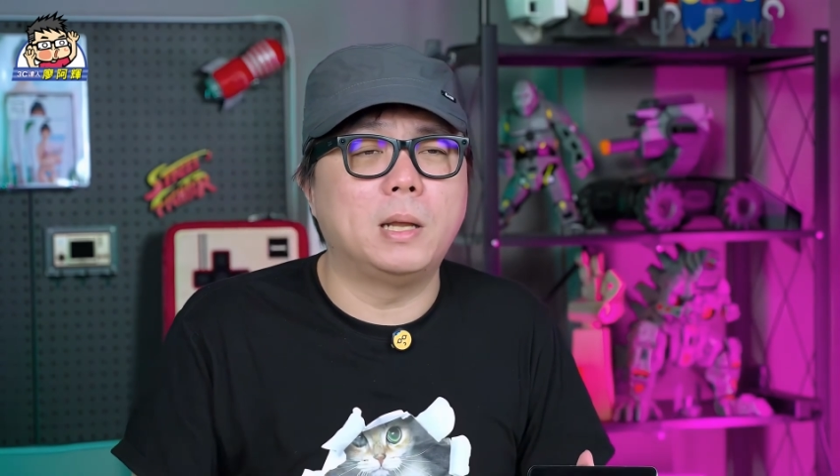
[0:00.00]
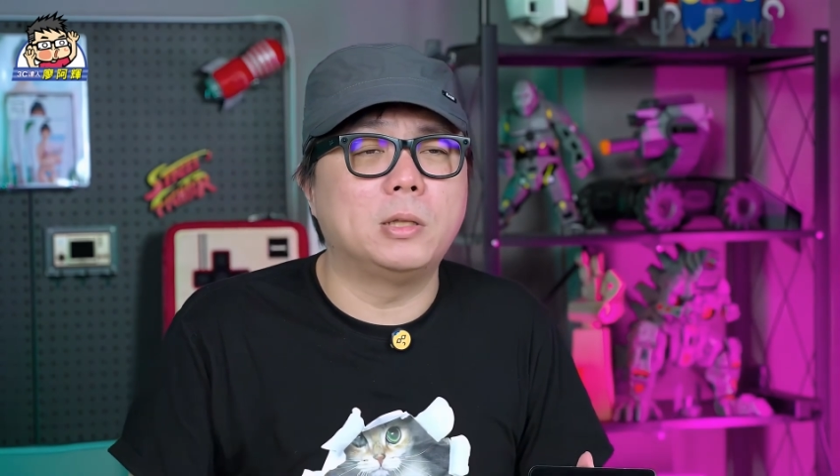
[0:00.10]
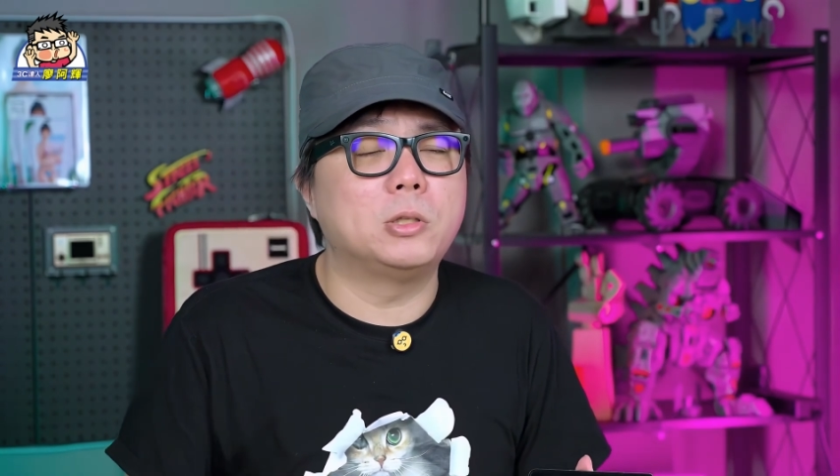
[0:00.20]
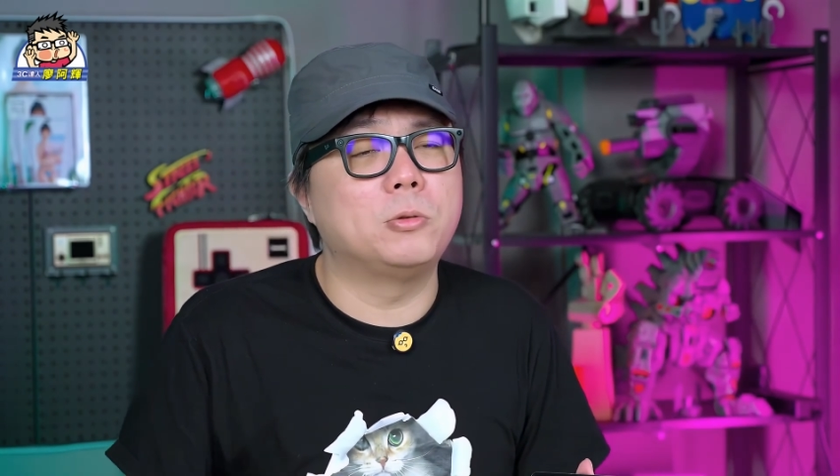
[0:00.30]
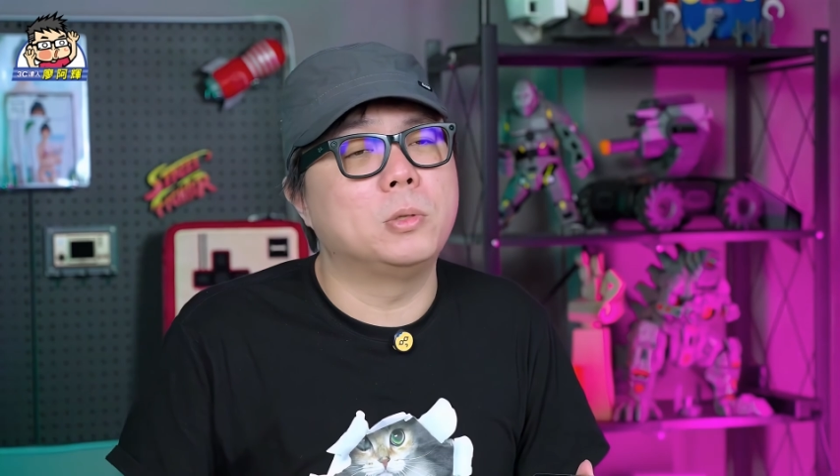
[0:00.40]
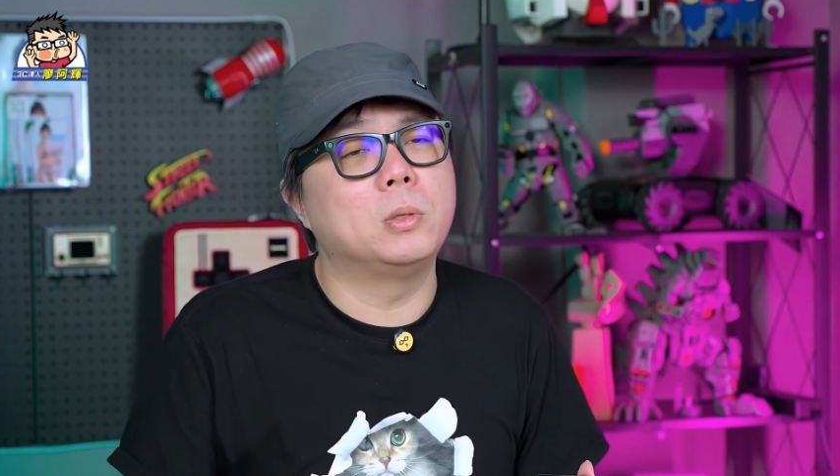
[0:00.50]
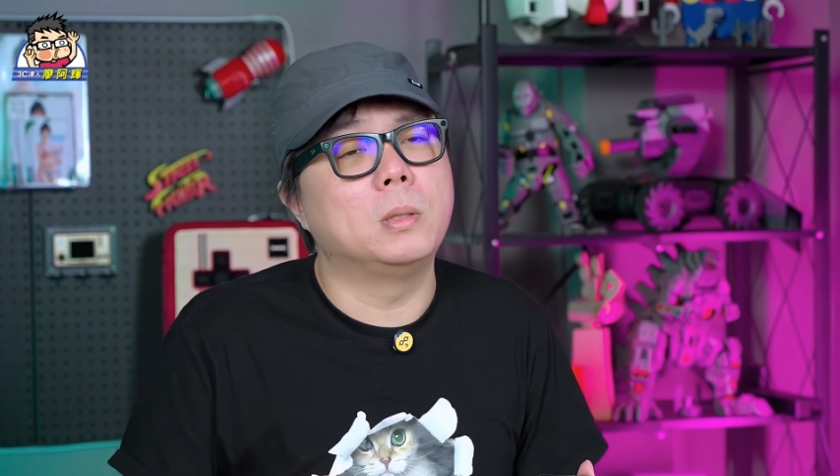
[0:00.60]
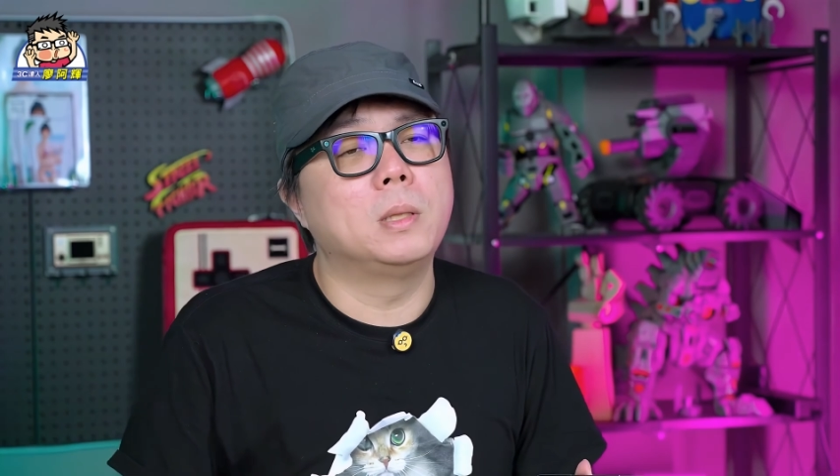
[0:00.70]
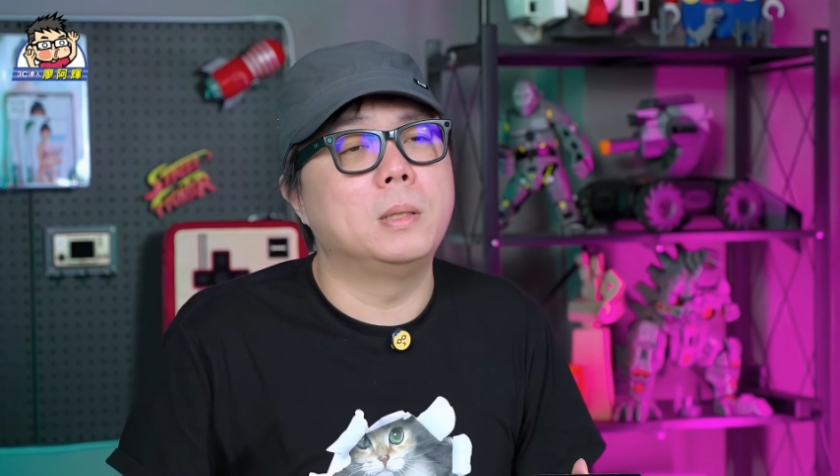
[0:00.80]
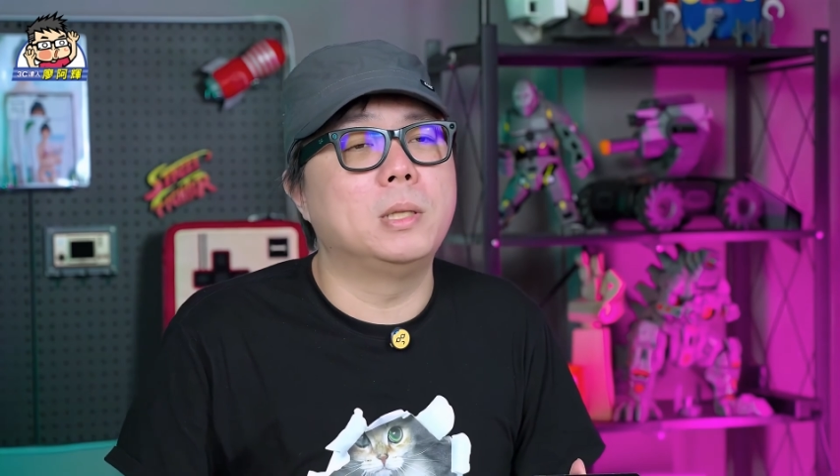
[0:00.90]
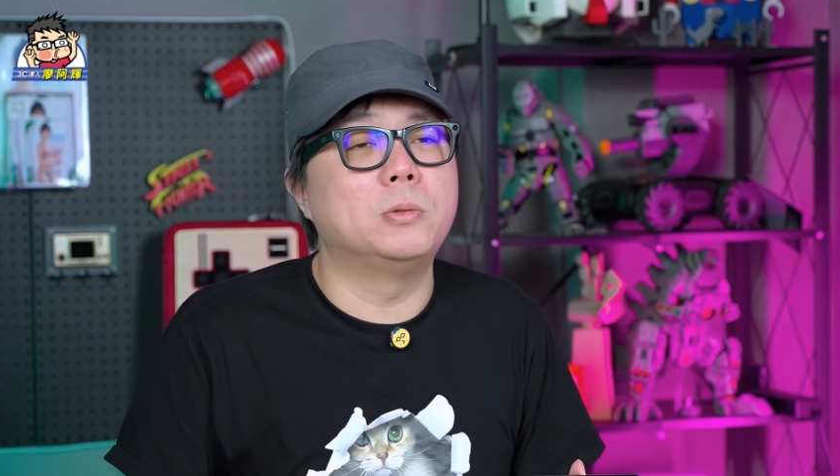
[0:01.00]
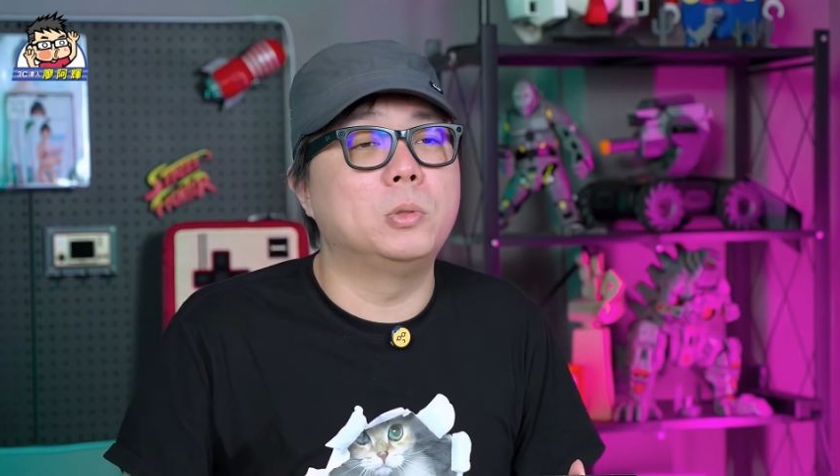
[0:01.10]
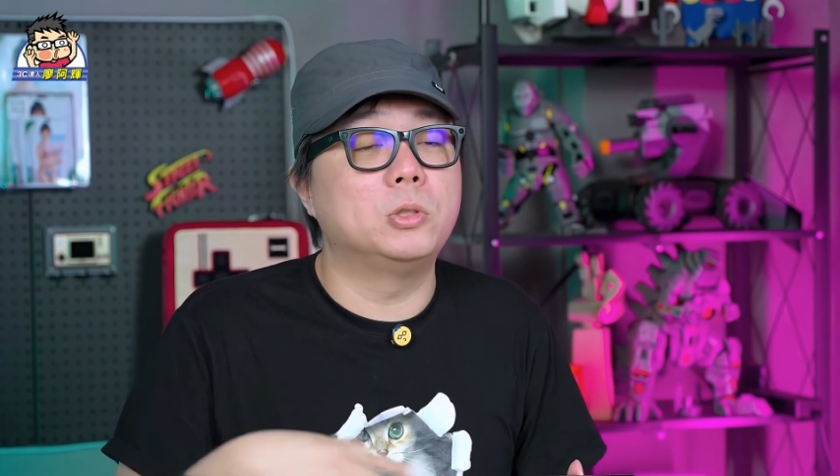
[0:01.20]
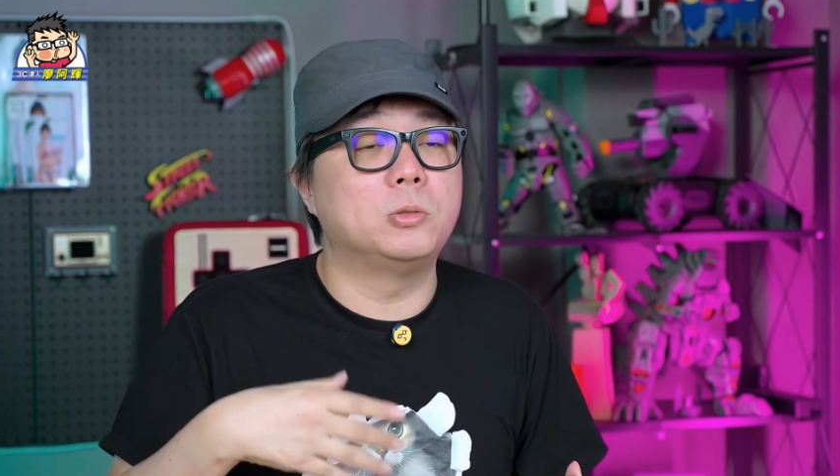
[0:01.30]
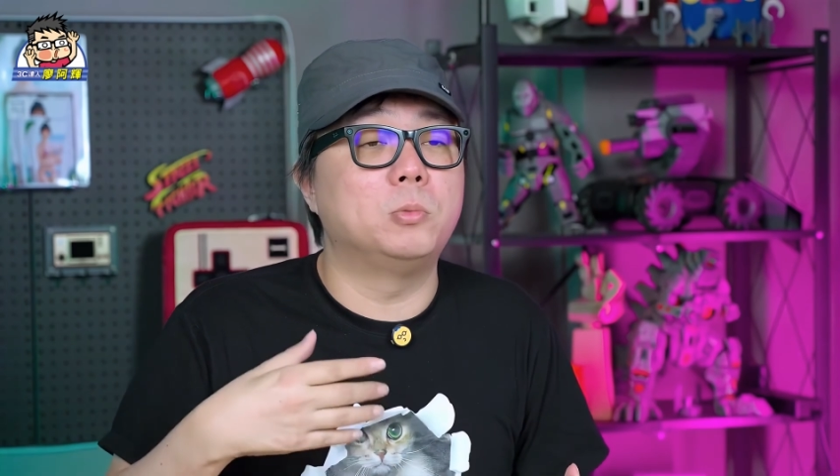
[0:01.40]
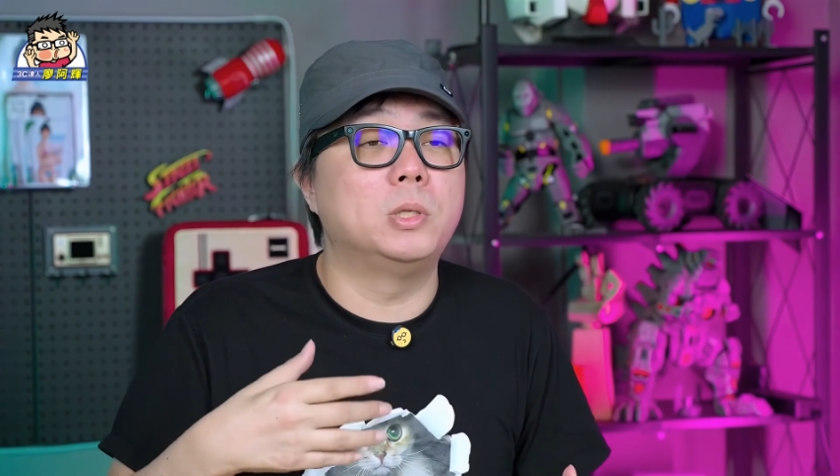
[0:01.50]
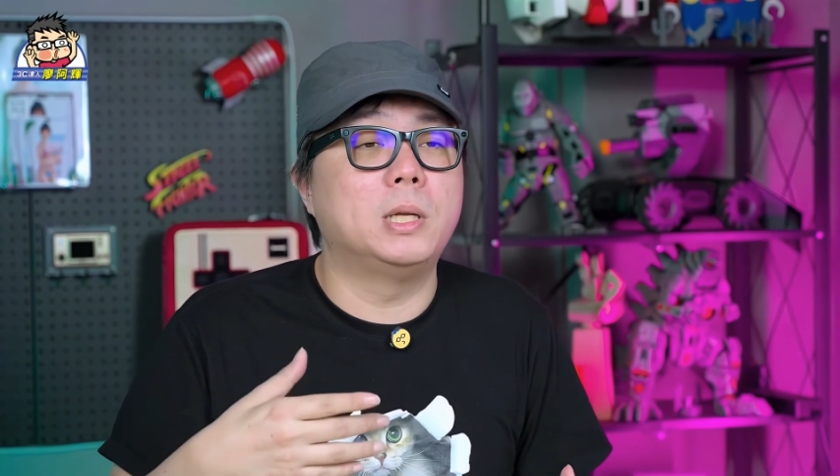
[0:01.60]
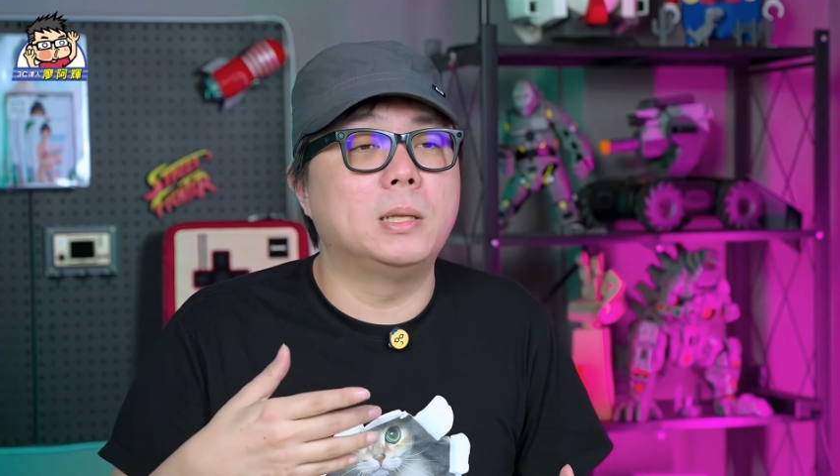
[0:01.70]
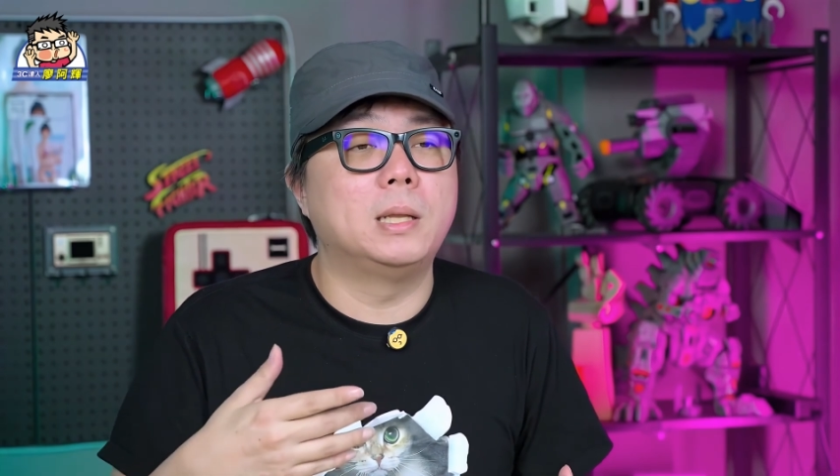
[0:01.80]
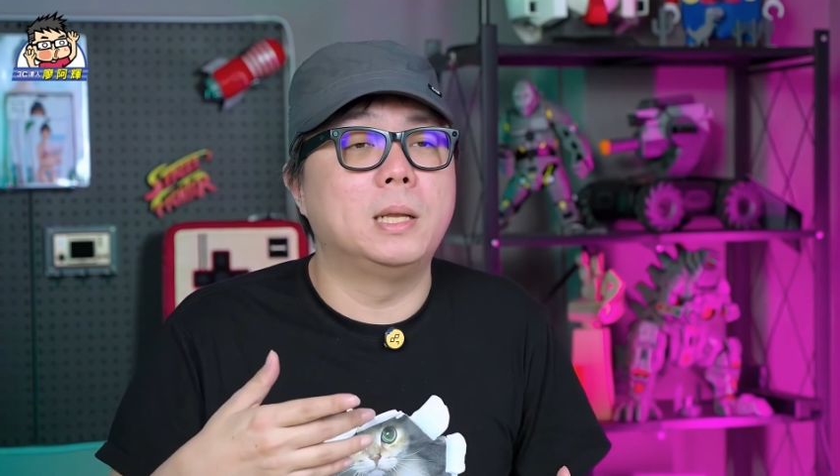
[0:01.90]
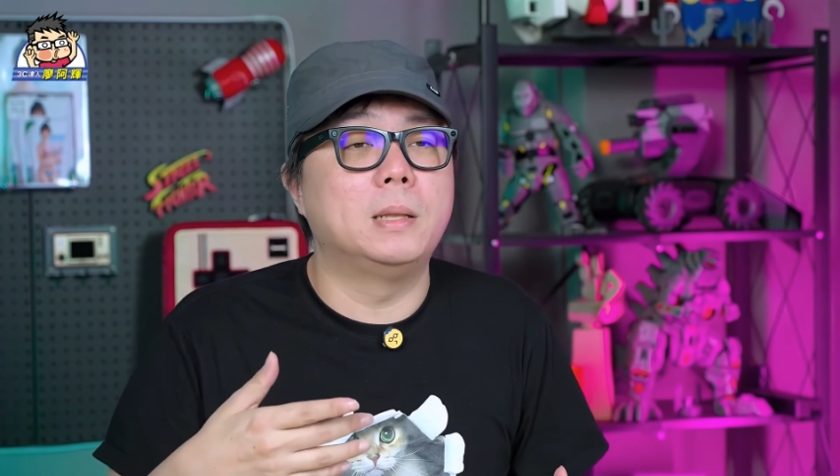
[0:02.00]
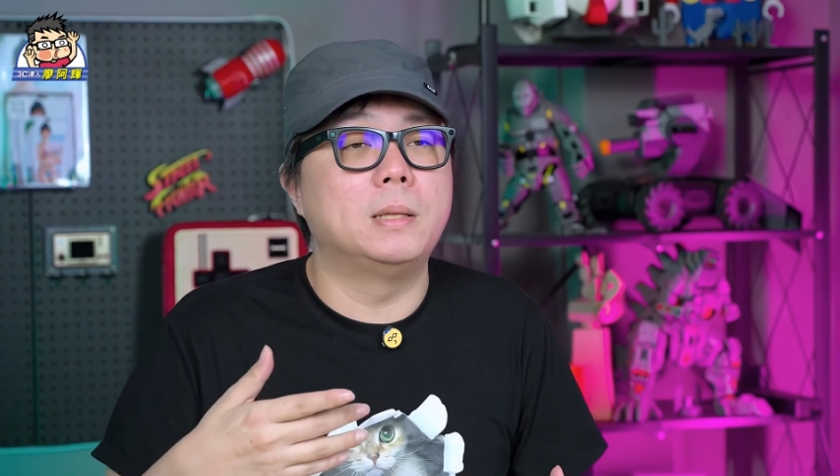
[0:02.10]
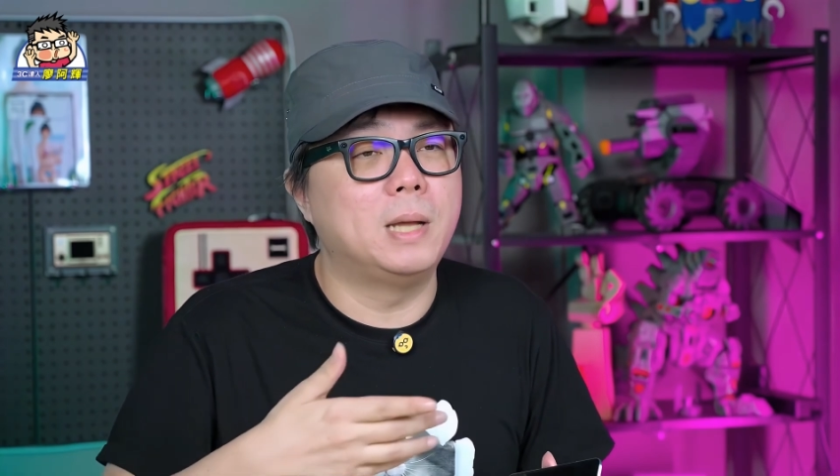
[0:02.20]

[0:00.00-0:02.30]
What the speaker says: I just feel if you're just putting it there